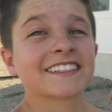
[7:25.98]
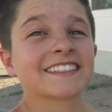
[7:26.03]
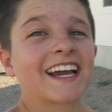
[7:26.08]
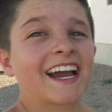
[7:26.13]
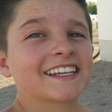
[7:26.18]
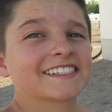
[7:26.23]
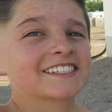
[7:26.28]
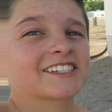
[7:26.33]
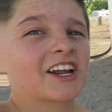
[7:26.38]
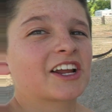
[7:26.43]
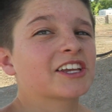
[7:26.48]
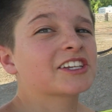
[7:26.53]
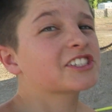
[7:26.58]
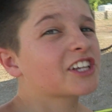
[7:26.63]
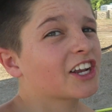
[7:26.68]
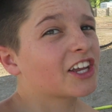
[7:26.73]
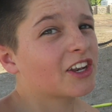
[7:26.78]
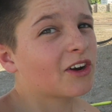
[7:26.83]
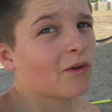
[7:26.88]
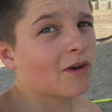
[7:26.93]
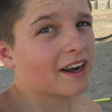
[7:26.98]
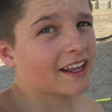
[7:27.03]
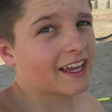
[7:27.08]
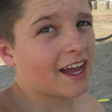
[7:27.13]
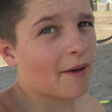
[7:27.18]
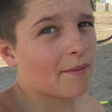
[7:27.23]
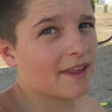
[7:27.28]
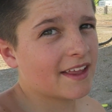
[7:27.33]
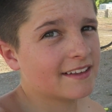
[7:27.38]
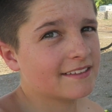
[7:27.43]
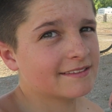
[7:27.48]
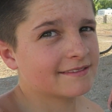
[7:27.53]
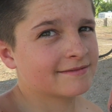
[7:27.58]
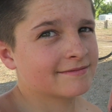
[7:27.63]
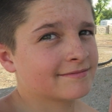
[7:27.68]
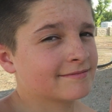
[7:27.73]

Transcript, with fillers: Tyson, are you sure you don't want to come in?